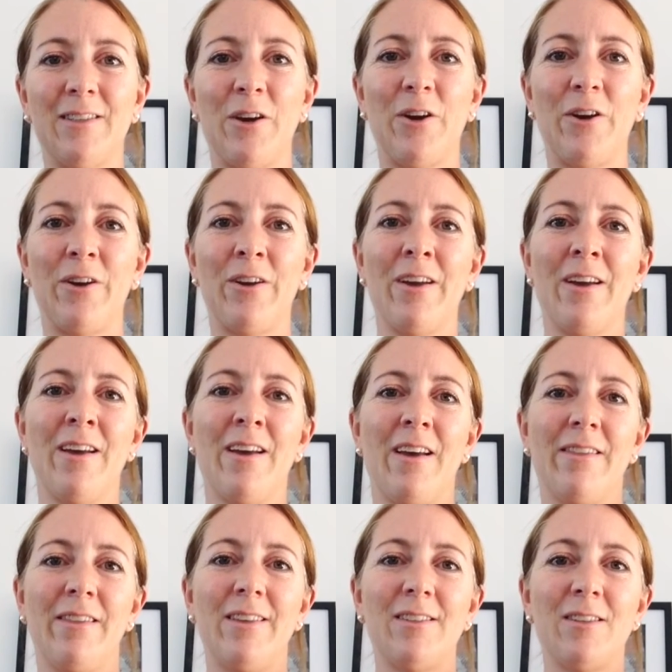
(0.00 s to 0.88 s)
So
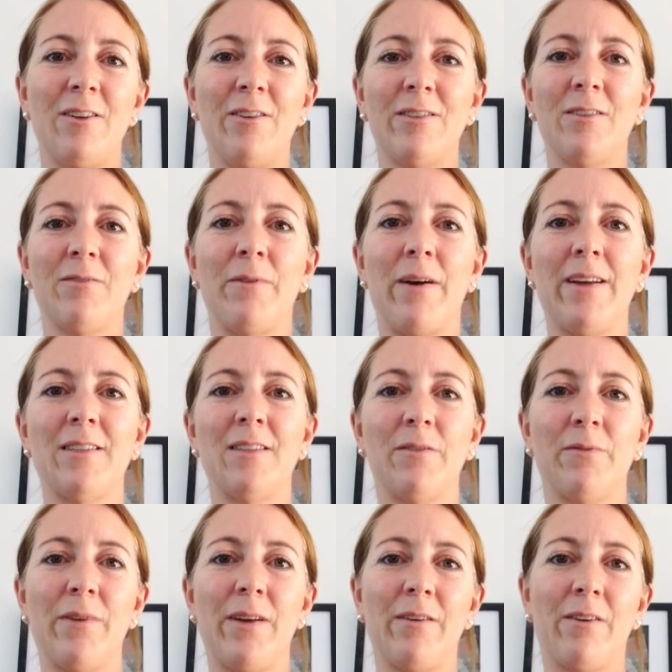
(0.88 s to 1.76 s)
there's lots of ways
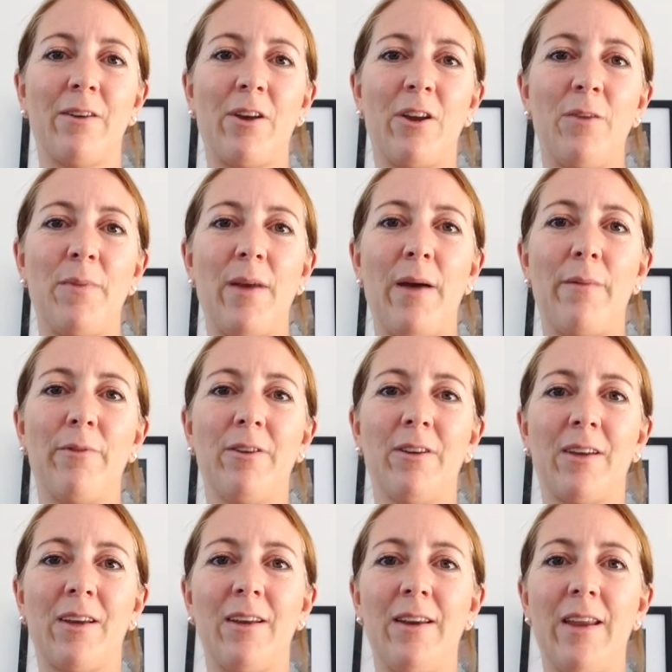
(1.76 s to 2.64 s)
that we are going to be able
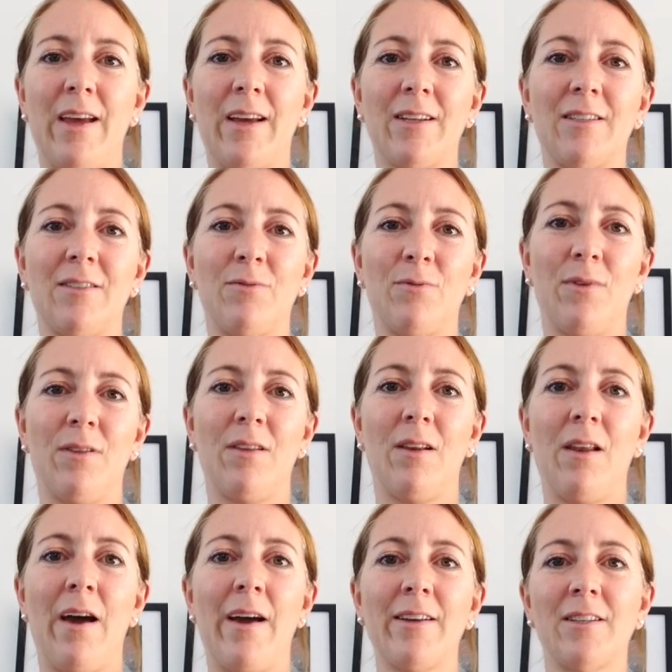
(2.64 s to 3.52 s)
to connect with
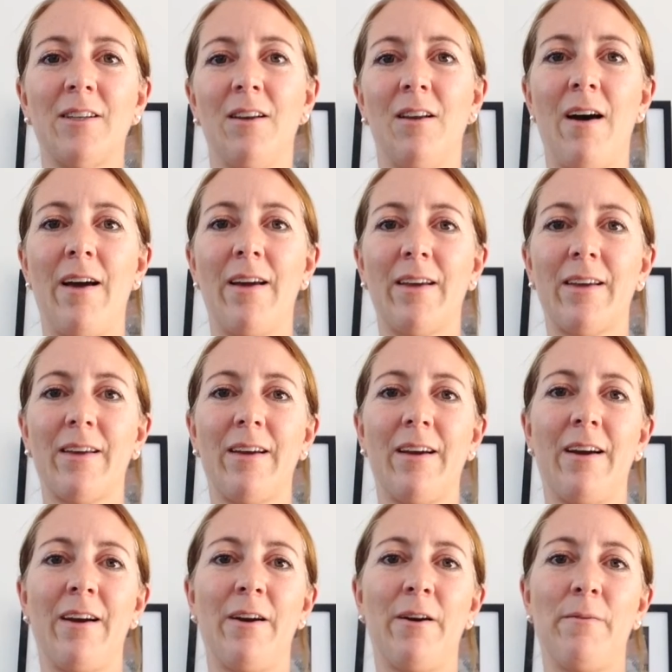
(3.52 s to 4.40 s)
the like-to-like